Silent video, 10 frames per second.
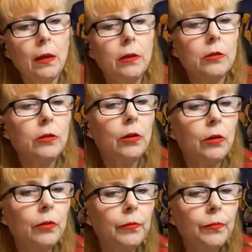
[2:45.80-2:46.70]

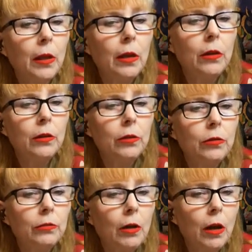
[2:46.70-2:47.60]
So
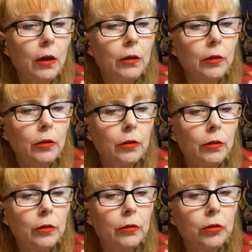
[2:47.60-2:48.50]
you've got
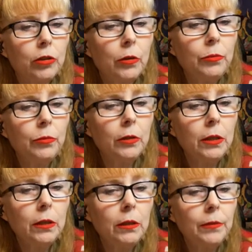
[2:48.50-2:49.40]
your jump
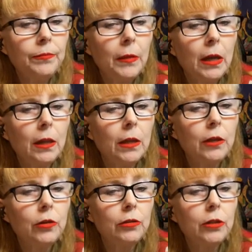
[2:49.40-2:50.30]
ring, and then
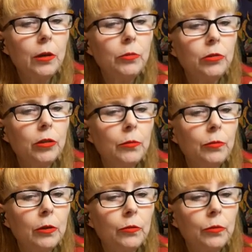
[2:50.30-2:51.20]
your double jump
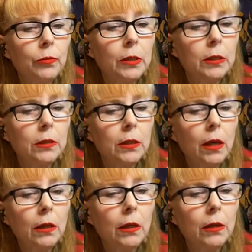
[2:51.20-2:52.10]
ring will be
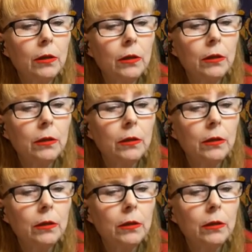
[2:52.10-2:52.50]
inside here.